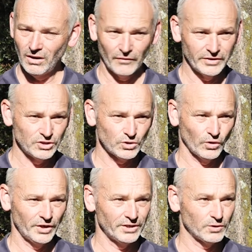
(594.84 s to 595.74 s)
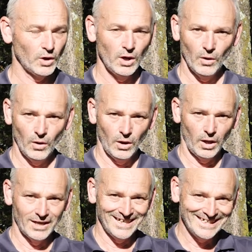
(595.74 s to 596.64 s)
I've enjoyed it
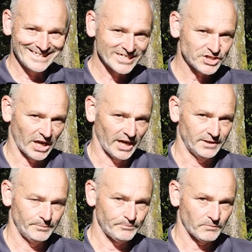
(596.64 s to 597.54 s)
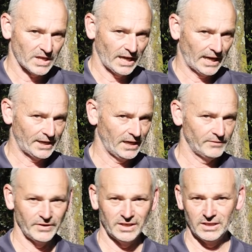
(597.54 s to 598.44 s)
in the shade. can't
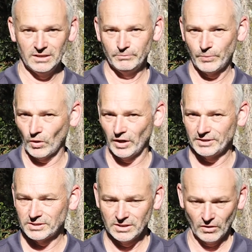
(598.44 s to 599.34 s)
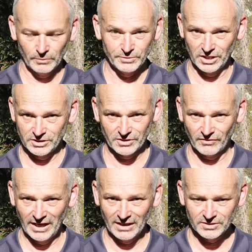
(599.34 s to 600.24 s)
have any bright objects
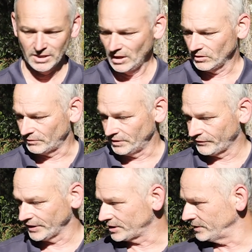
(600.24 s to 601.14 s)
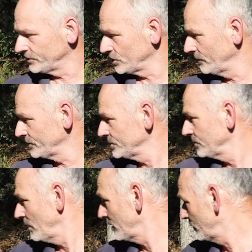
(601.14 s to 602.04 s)
around, like reflective surfaces,
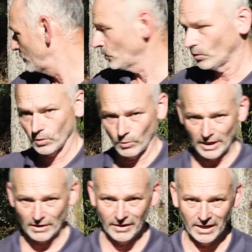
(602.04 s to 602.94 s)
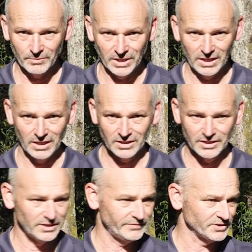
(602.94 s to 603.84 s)
like I've got all the way around me here,
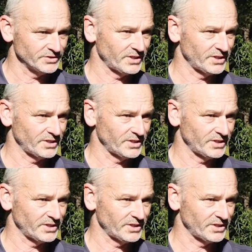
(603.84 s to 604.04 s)
leaves and